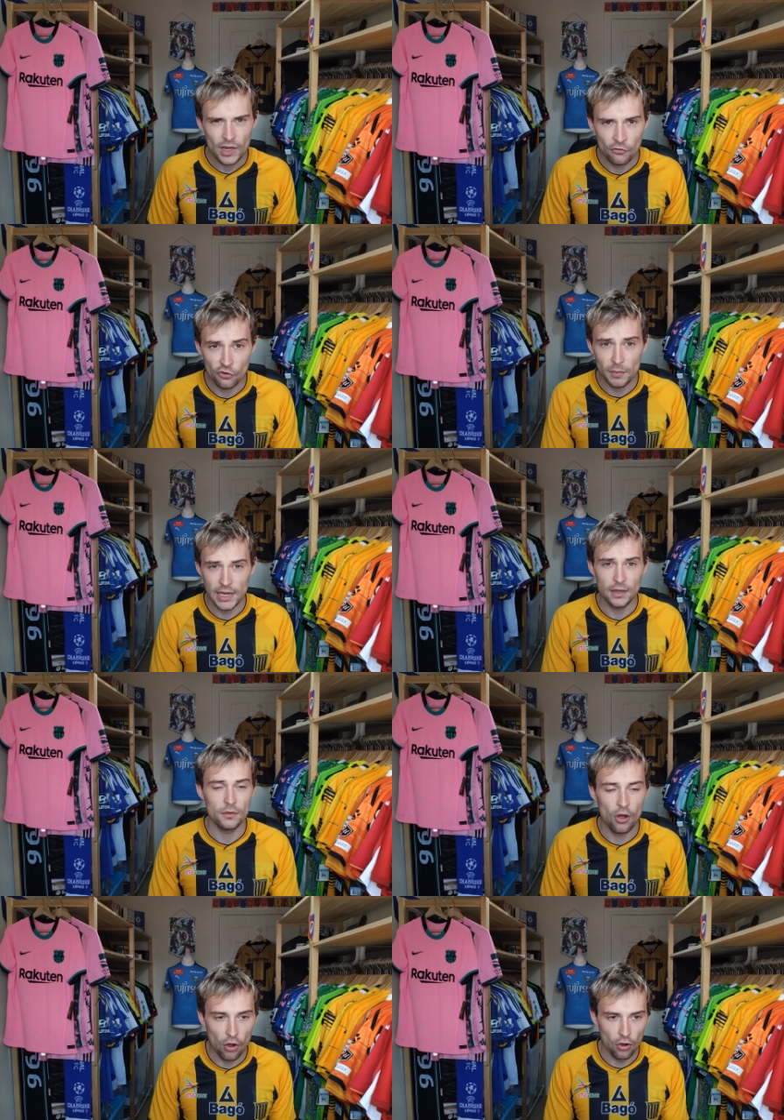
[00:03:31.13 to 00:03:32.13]
just make it
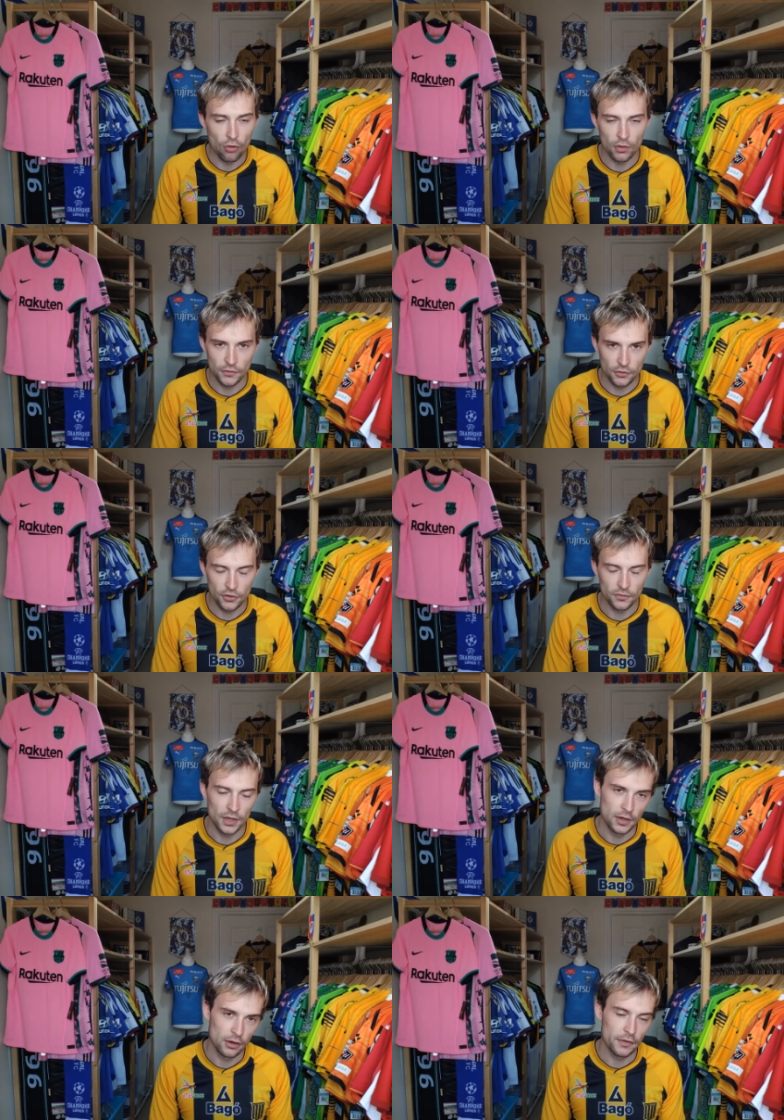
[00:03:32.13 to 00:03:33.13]
all as good as
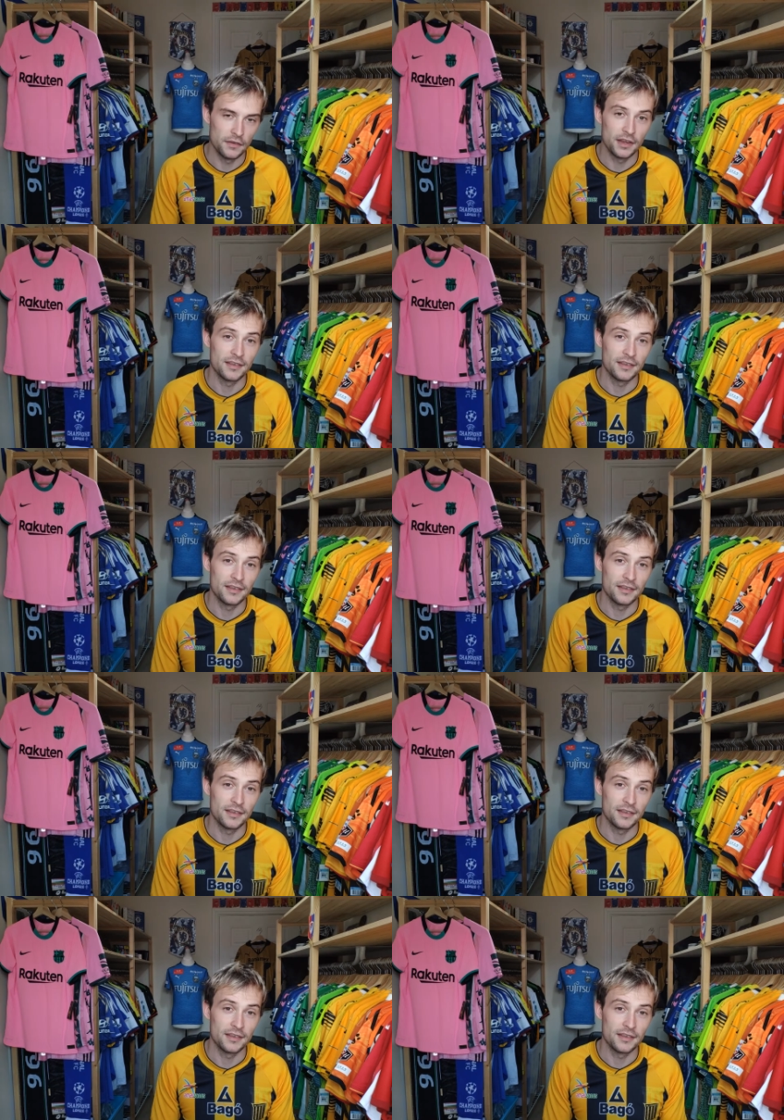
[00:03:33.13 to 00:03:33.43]
and authentic